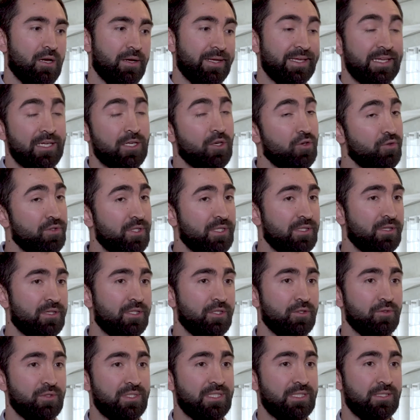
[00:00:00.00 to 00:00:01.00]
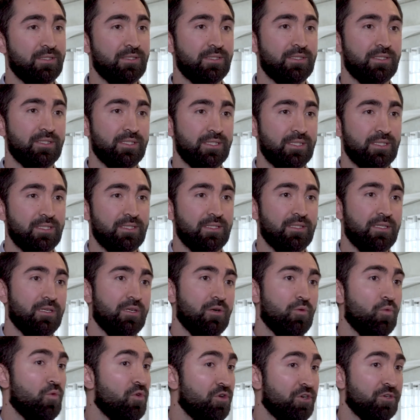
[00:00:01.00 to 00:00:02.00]
including those sensors
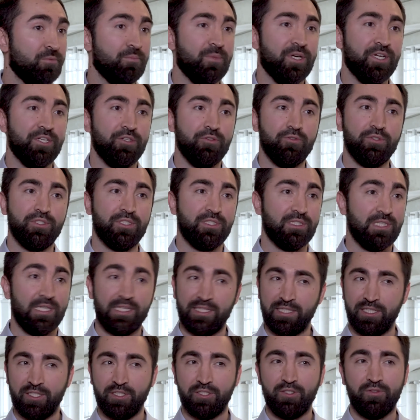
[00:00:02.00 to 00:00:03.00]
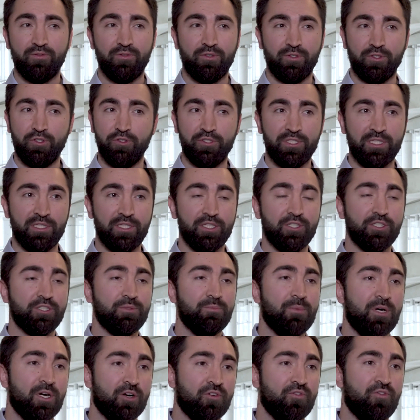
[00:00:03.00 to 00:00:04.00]
worn by users, like they're using their
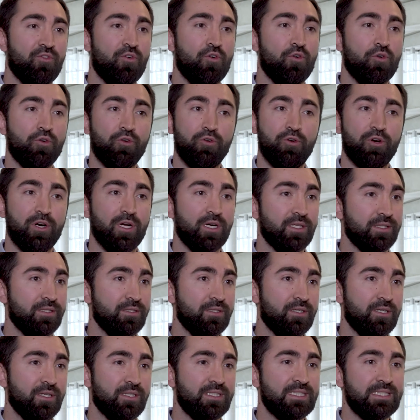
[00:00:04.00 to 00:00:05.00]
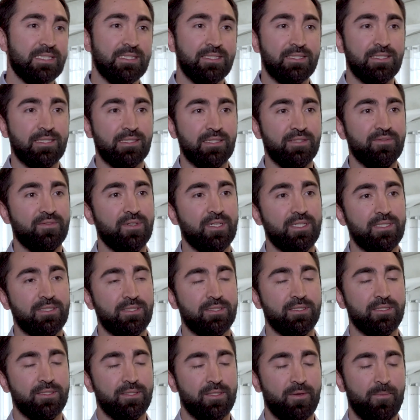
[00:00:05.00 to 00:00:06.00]
smartphone or other sensing
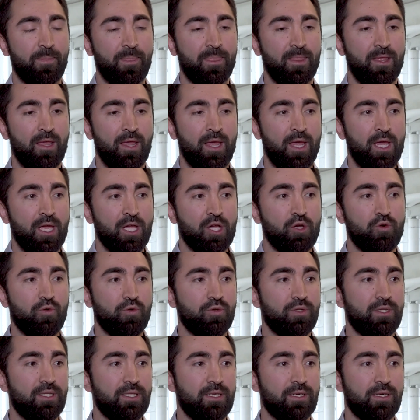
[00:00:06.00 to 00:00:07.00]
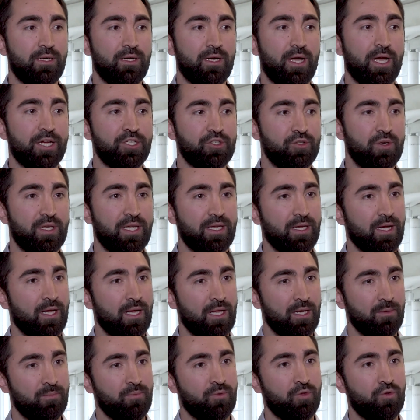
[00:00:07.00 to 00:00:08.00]
devices, could actually
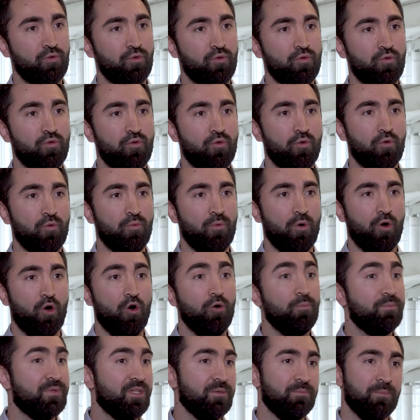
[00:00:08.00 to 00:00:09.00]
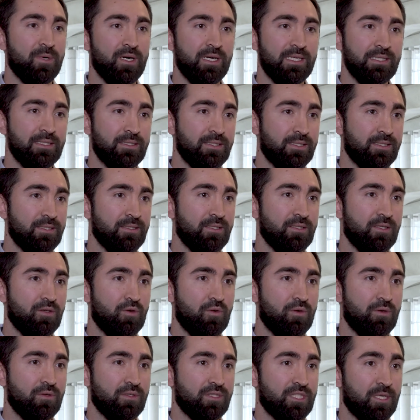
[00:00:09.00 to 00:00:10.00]
help to optimize
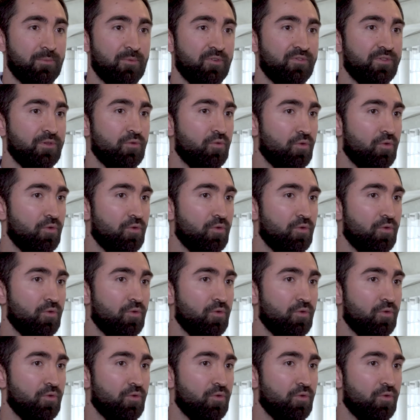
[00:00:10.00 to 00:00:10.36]
some of the